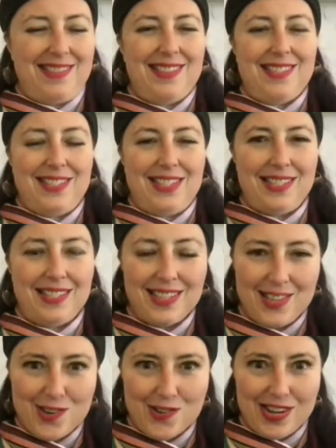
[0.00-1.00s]
Because
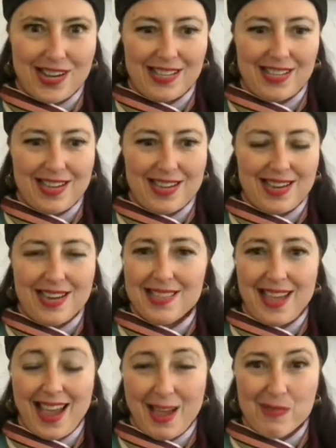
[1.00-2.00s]
you're not like
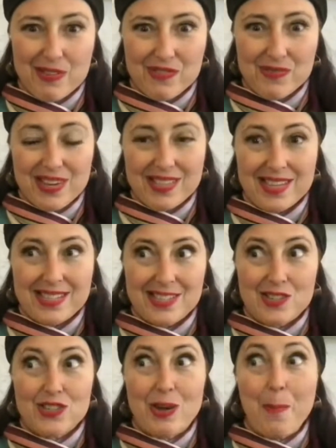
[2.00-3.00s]
in the habit of doing things
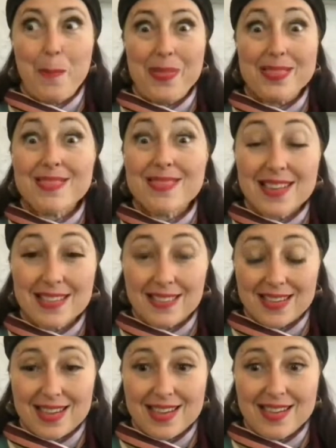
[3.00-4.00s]
that are
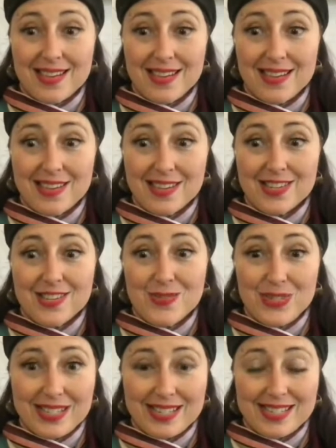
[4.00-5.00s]
completely
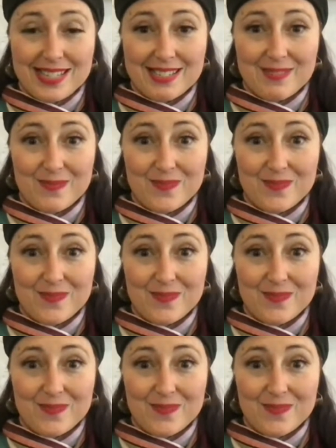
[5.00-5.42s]
useless,